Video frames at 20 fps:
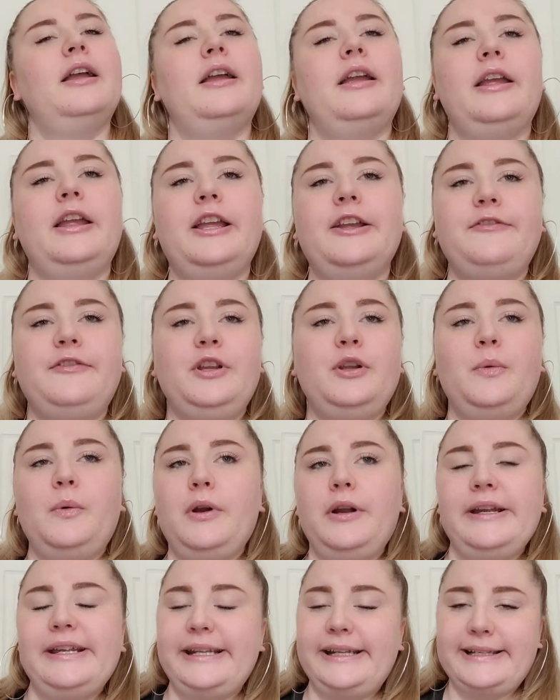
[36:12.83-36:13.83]
If you
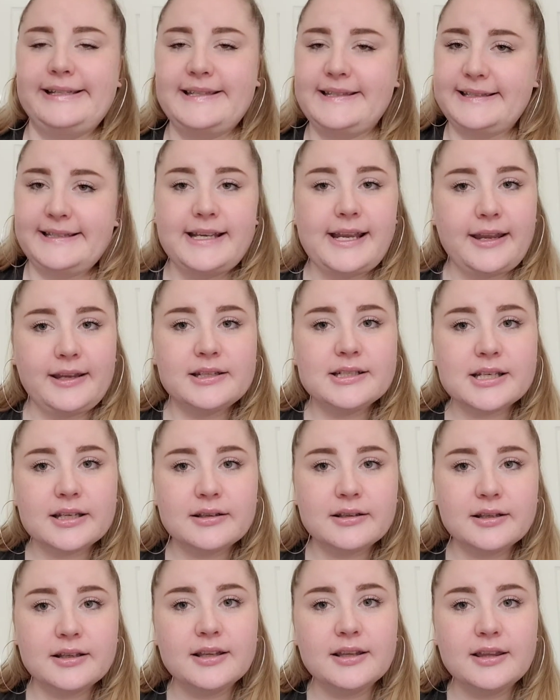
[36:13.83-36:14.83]
are in a state
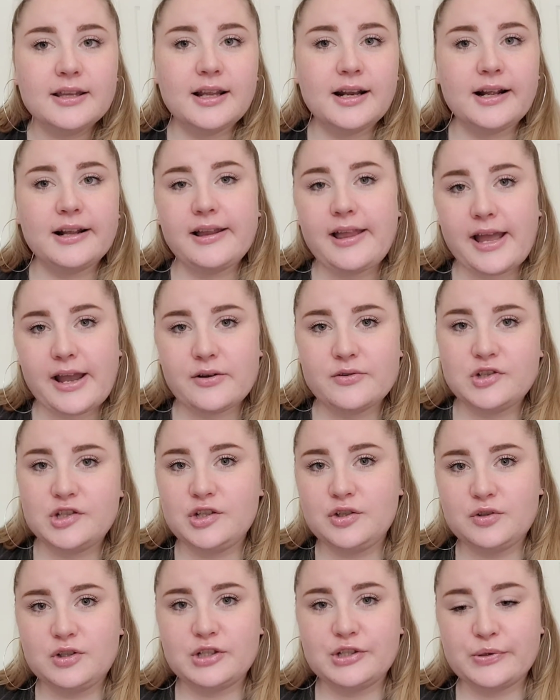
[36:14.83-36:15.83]
that allows
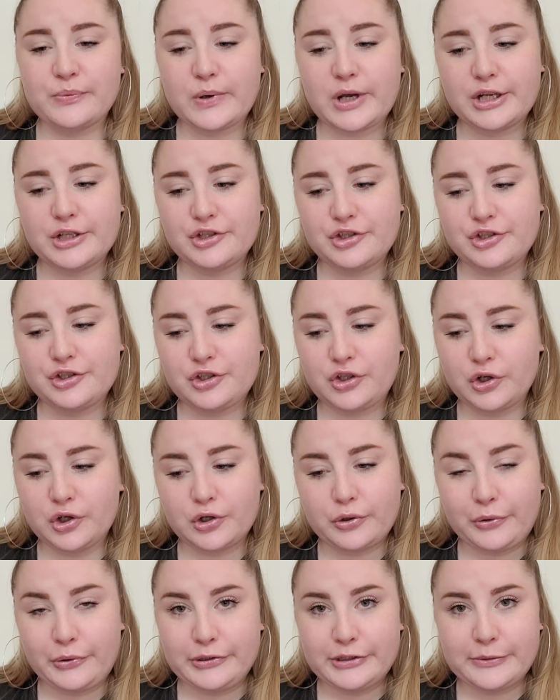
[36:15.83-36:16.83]
you to swatch your
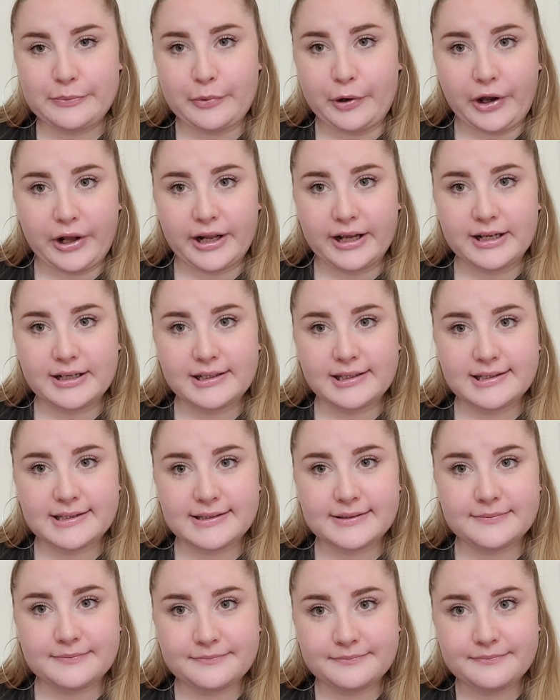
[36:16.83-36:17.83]
Ulta
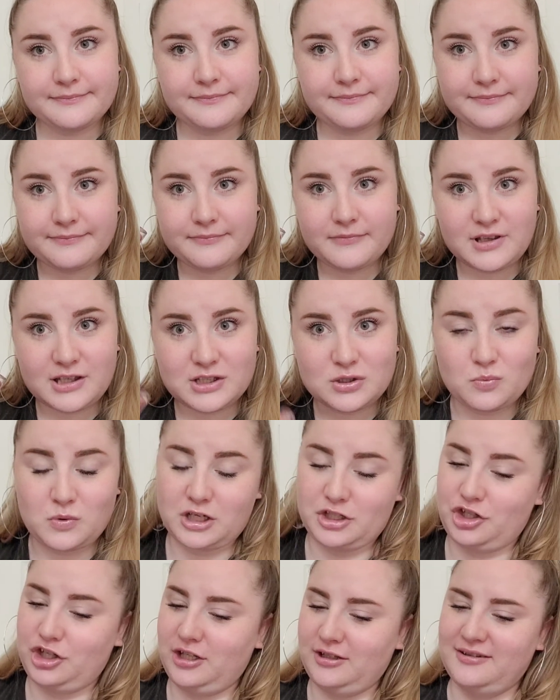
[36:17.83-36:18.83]
products,
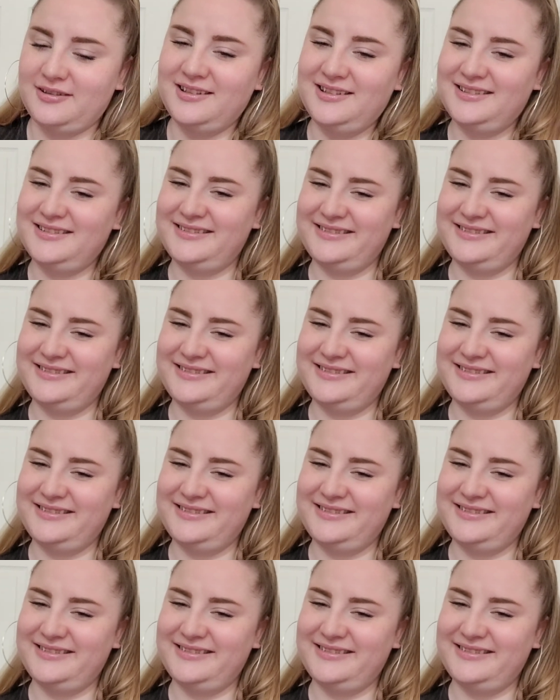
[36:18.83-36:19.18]
swatch it.